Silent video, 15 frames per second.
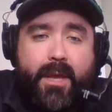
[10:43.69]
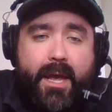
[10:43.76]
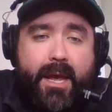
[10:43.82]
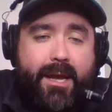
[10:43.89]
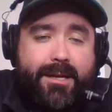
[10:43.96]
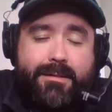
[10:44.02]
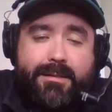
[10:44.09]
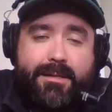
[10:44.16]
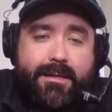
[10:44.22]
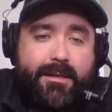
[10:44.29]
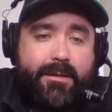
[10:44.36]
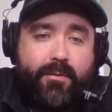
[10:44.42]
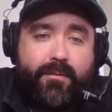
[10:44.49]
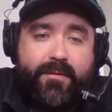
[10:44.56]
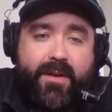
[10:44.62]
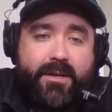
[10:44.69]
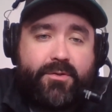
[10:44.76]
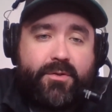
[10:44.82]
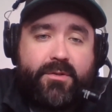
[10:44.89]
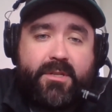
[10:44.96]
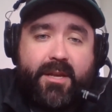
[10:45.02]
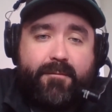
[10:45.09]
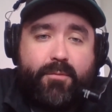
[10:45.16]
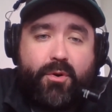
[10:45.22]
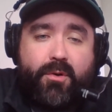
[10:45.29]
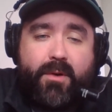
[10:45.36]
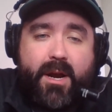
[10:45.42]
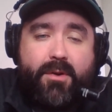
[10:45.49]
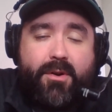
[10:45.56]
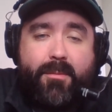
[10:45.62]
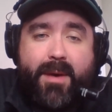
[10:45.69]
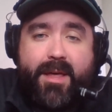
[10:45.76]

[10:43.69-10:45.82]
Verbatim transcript: and uh, the veterans they've put around them.